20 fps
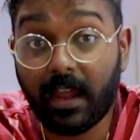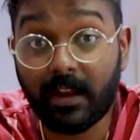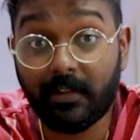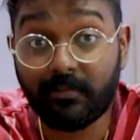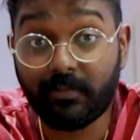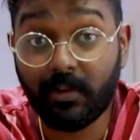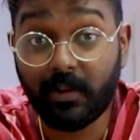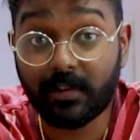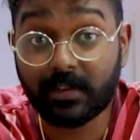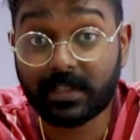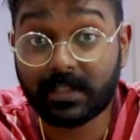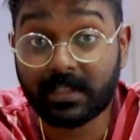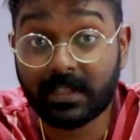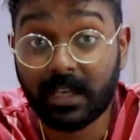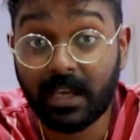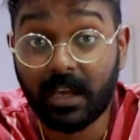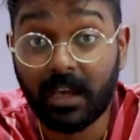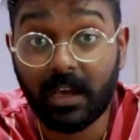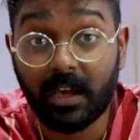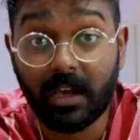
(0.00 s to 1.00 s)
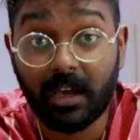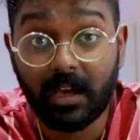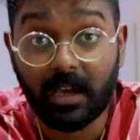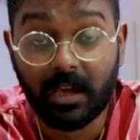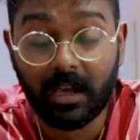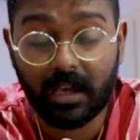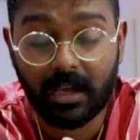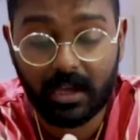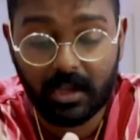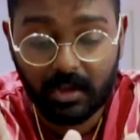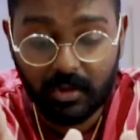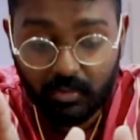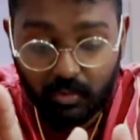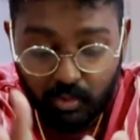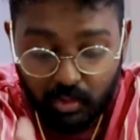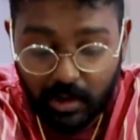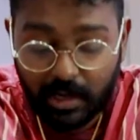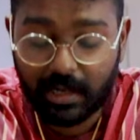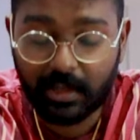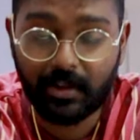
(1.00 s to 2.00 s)
And of course,
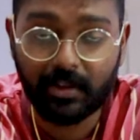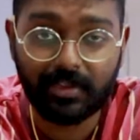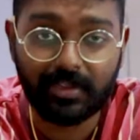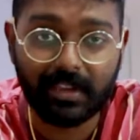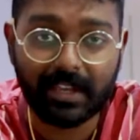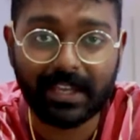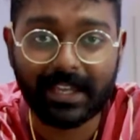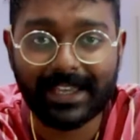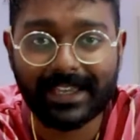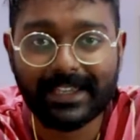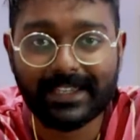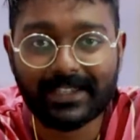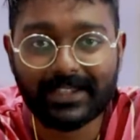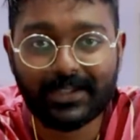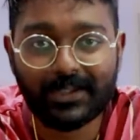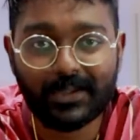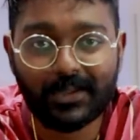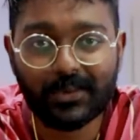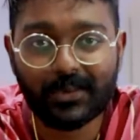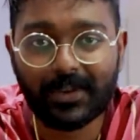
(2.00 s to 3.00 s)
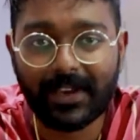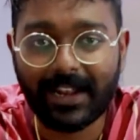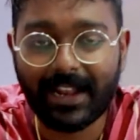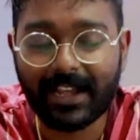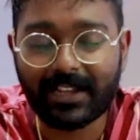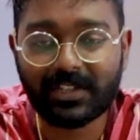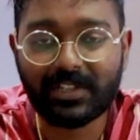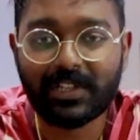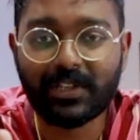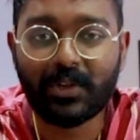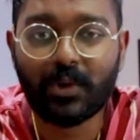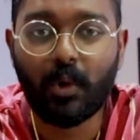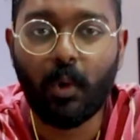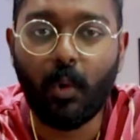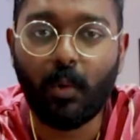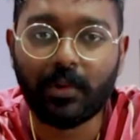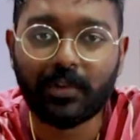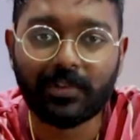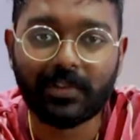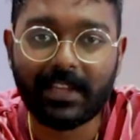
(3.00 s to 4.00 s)
really good thing is you can actually
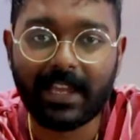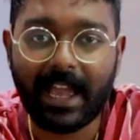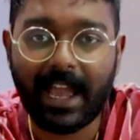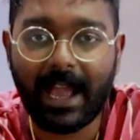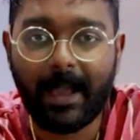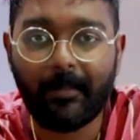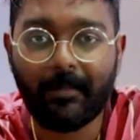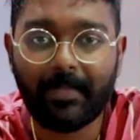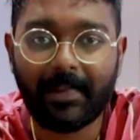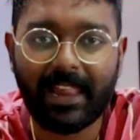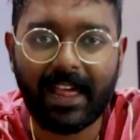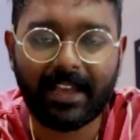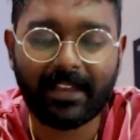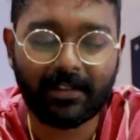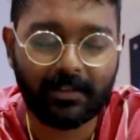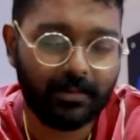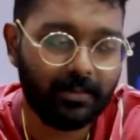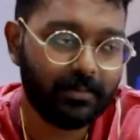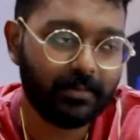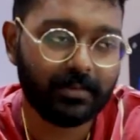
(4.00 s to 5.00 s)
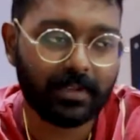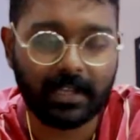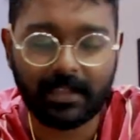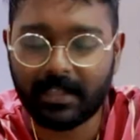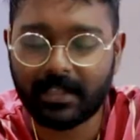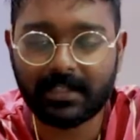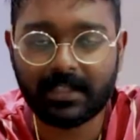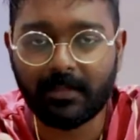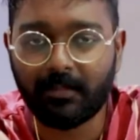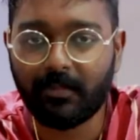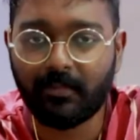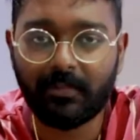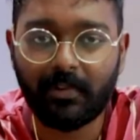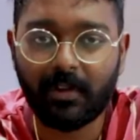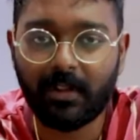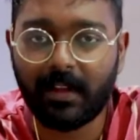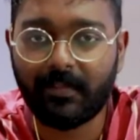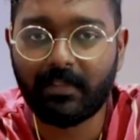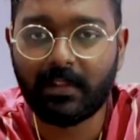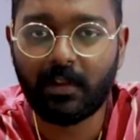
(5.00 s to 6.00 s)
go into the app, like, I think some of
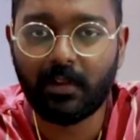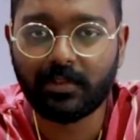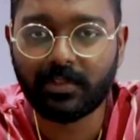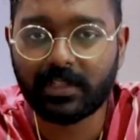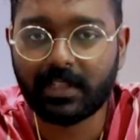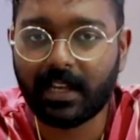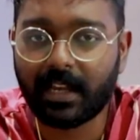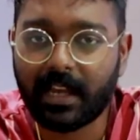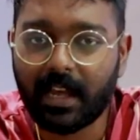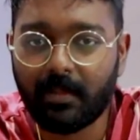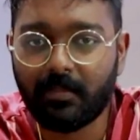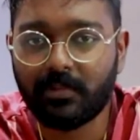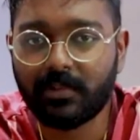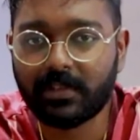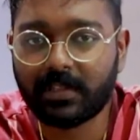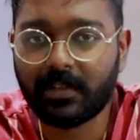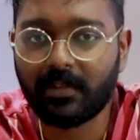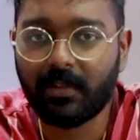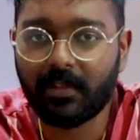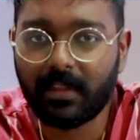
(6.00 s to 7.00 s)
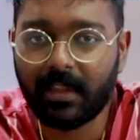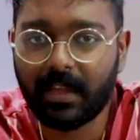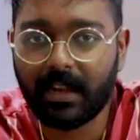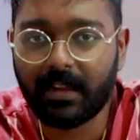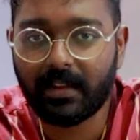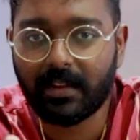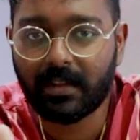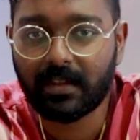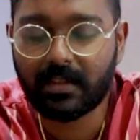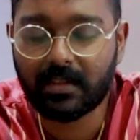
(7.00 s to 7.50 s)
y'all have the Logitech cameras and all that.